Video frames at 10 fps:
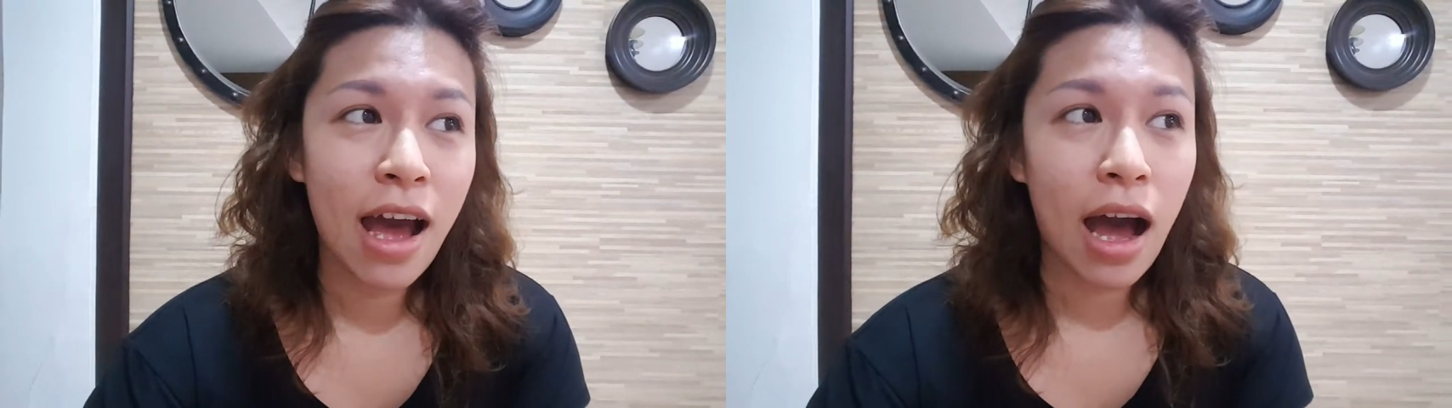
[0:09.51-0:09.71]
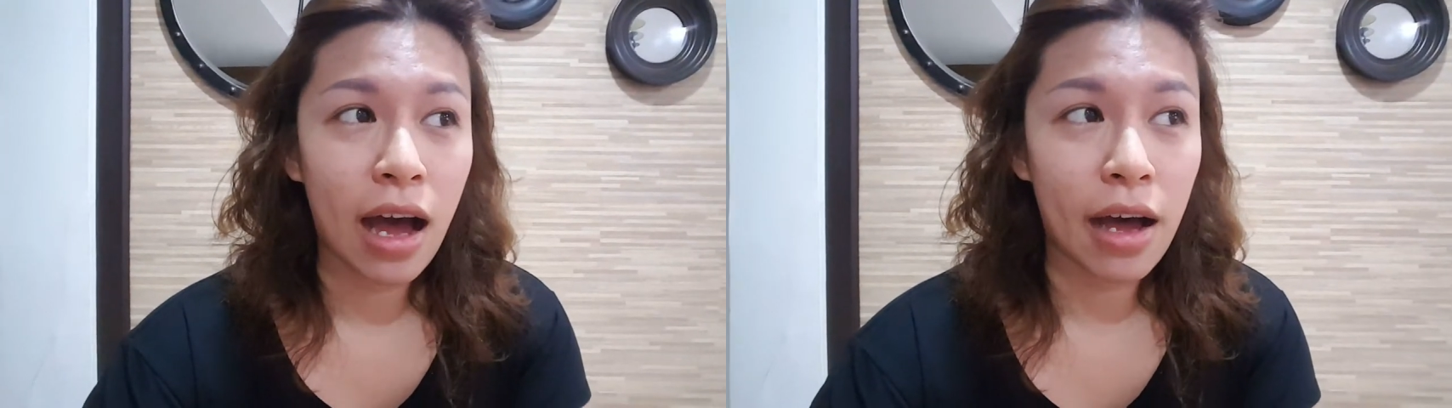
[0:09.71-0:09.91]

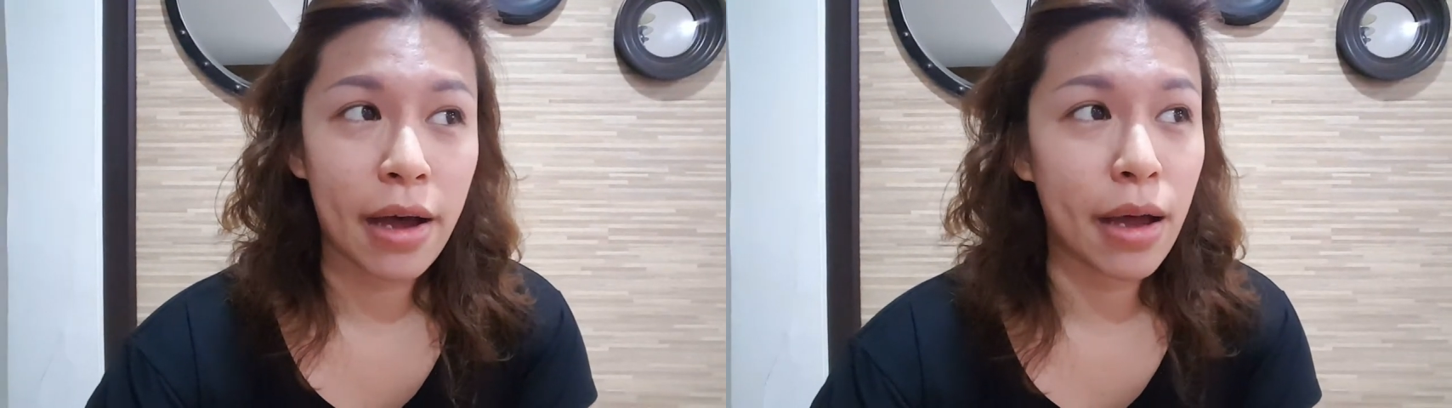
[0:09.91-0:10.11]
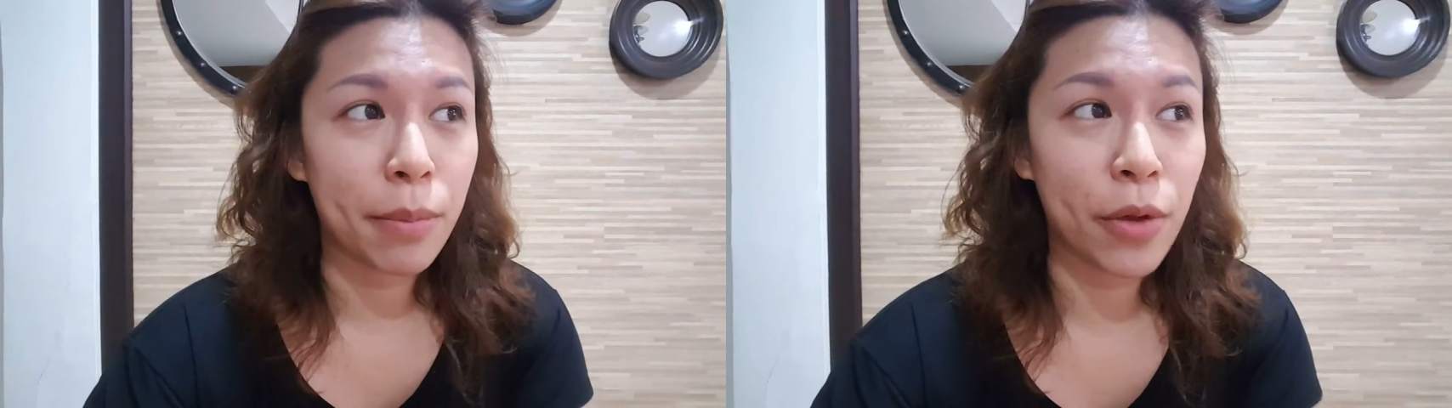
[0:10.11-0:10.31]

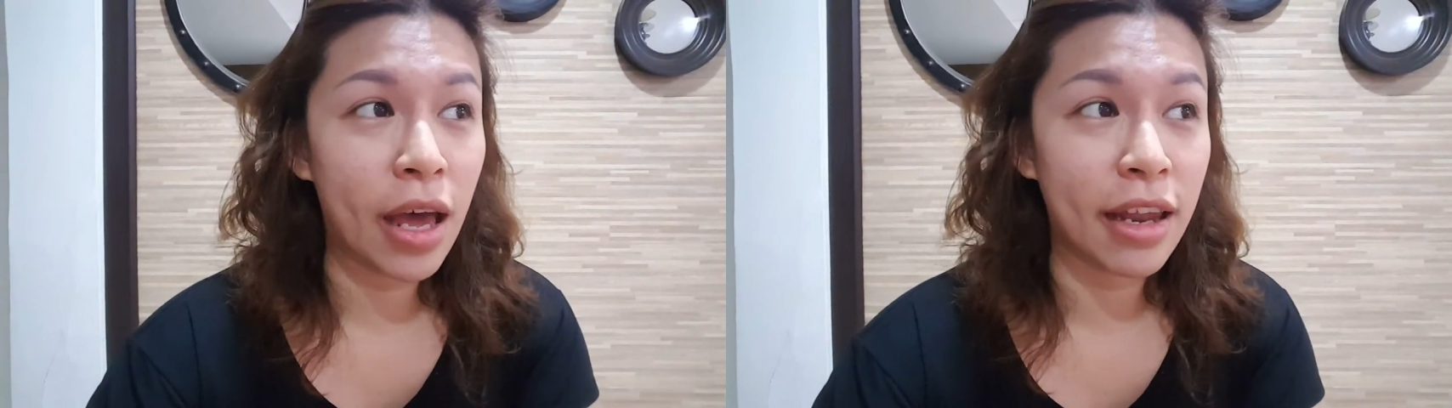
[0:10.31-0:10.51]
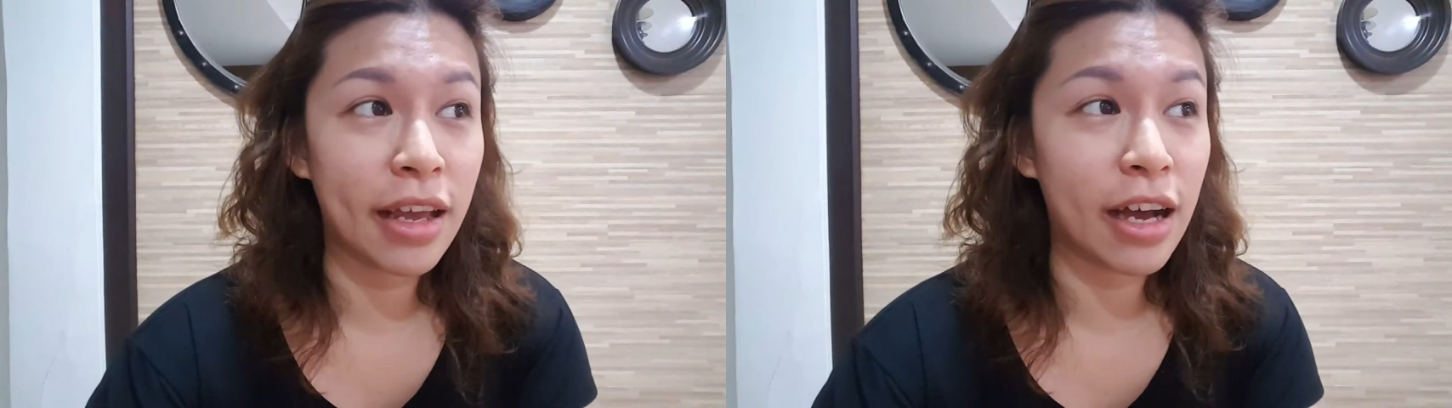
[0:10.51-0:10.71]
I'm
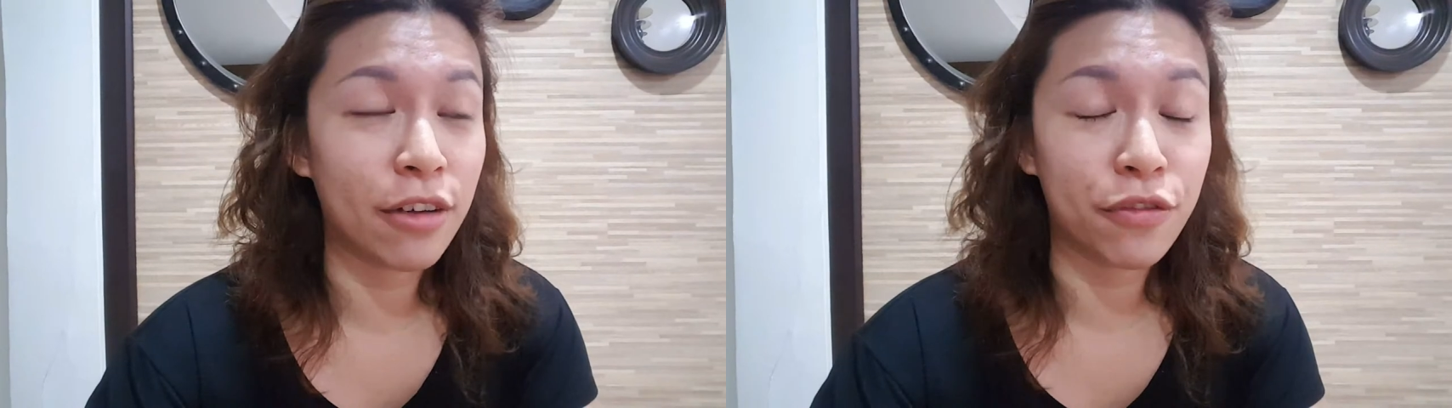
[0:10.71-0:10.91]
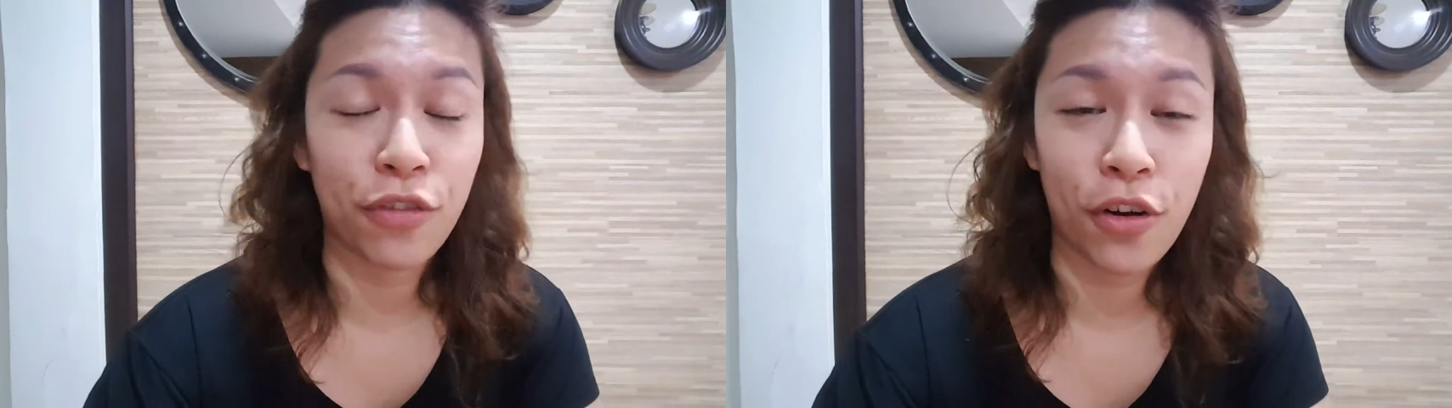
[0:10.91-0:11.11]
heading
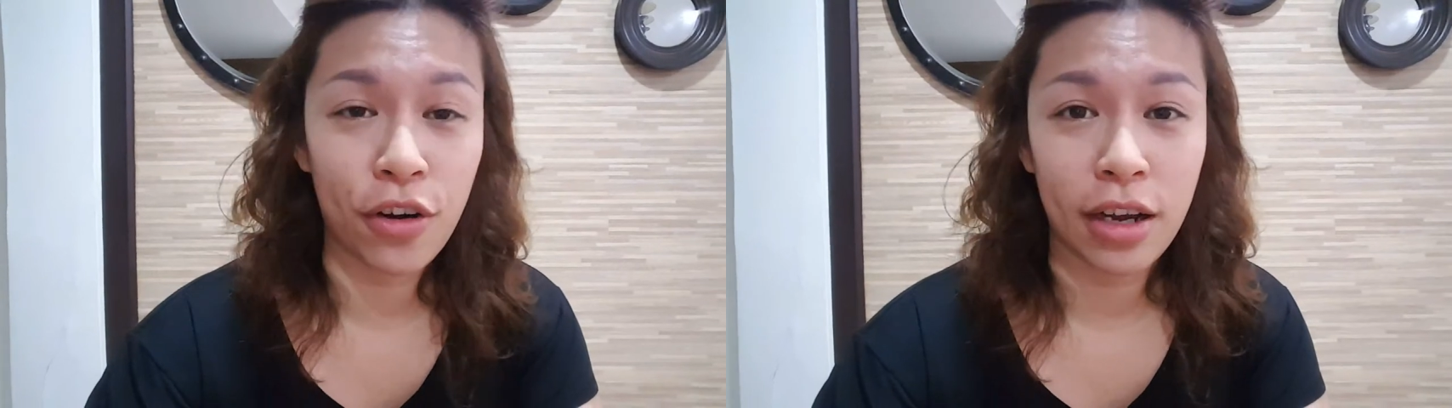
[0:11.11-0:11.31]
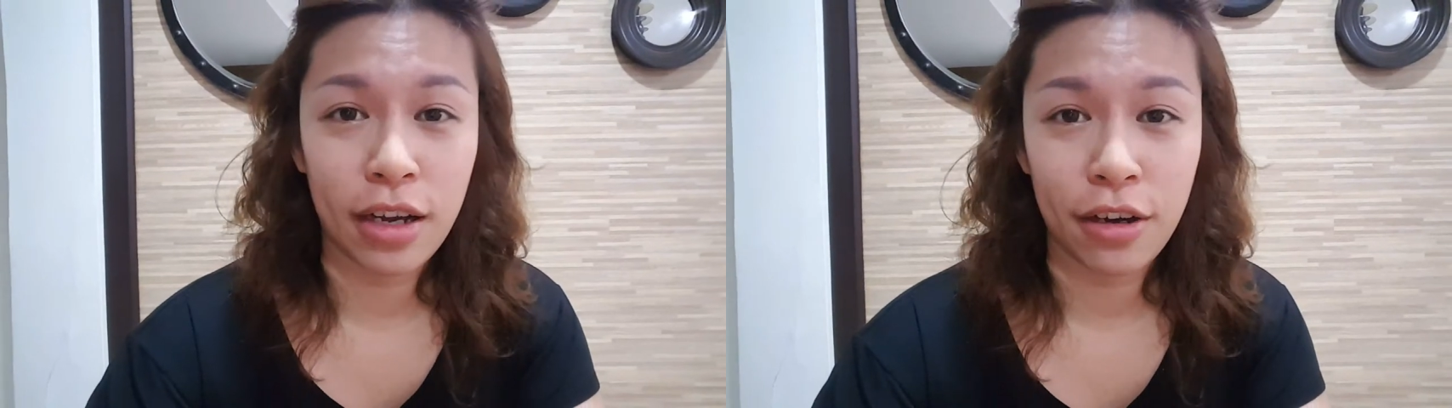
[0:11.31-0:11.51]
out
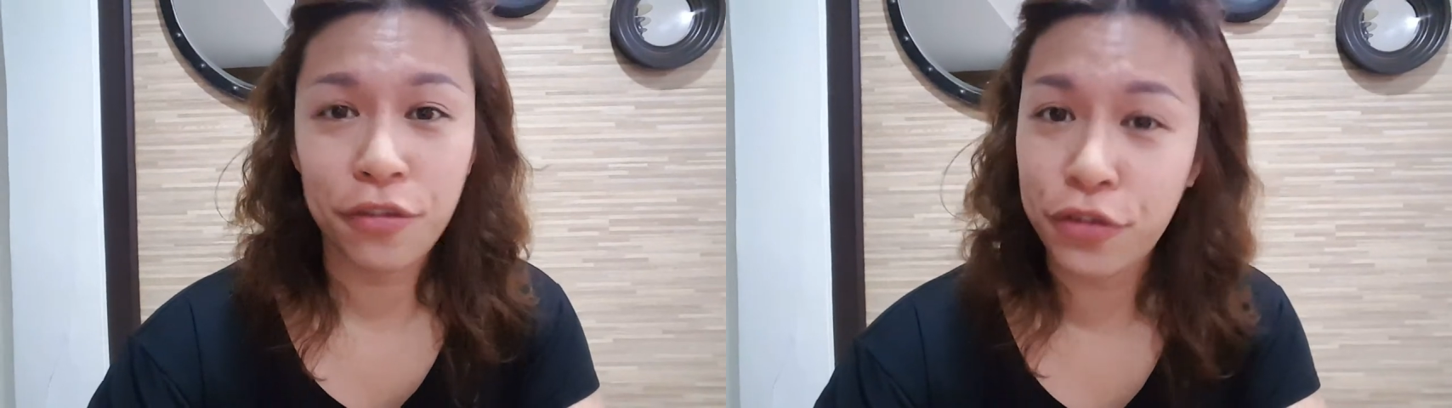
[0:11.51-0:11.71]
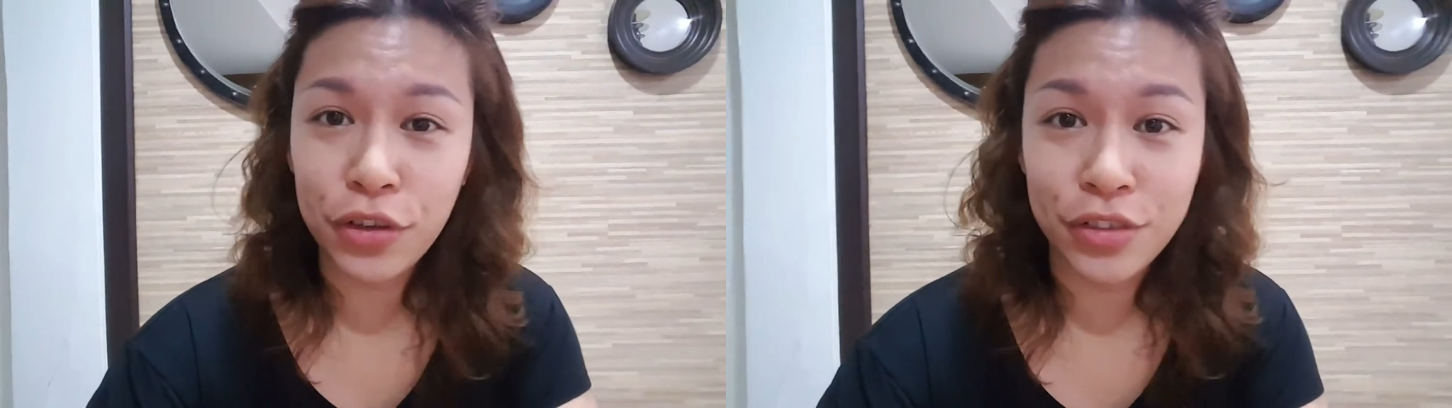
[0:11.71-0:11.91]
for a
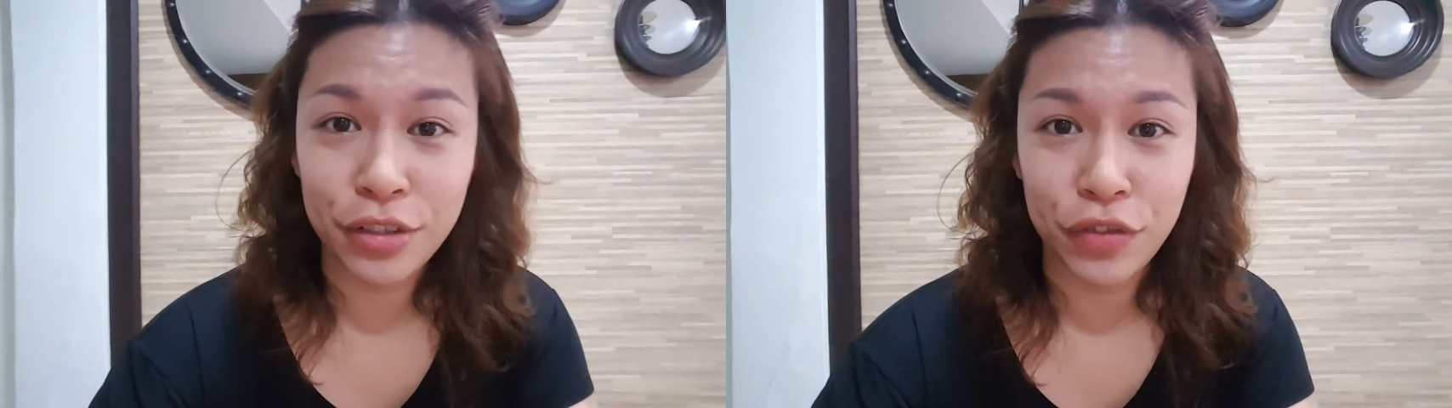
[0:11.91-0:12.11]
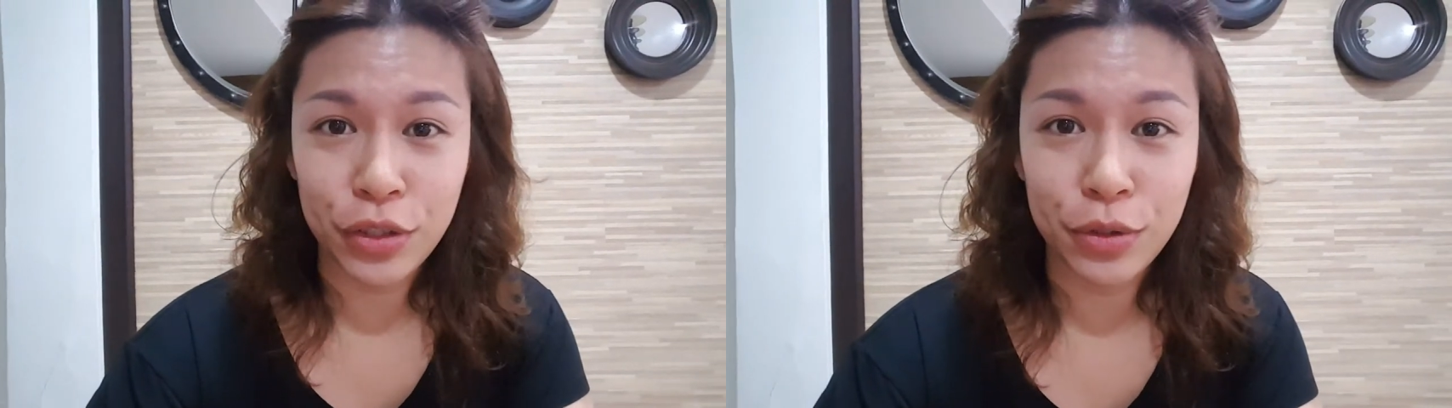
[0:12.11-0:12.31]
food
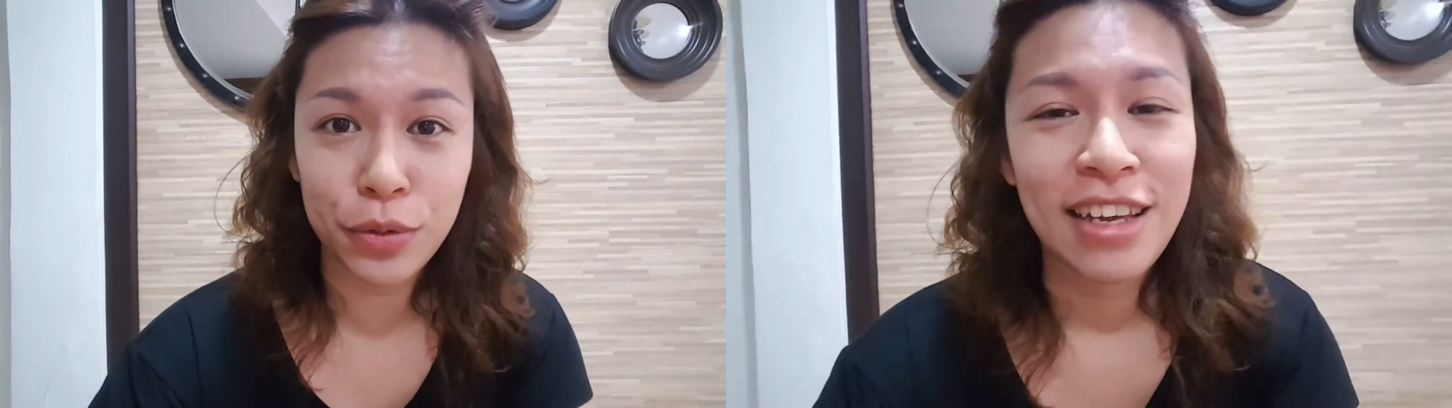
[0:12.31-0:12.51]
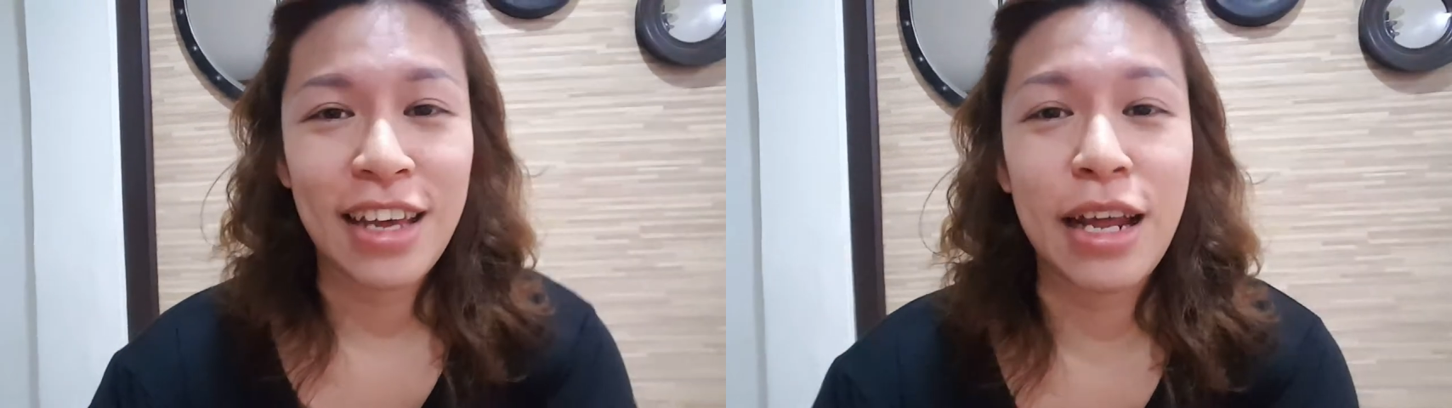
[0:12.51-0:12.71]

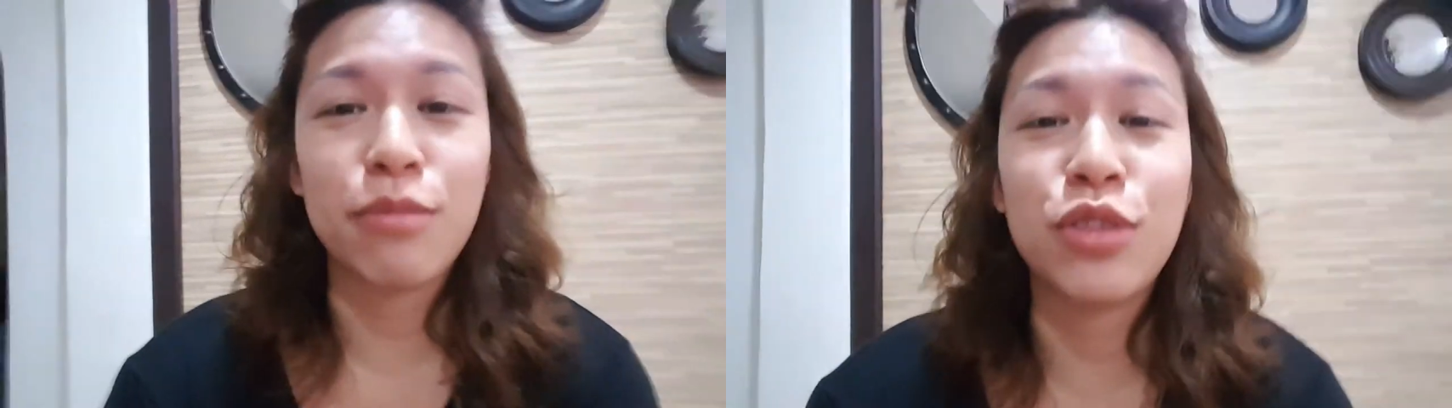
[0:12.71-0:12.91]
review. And I'm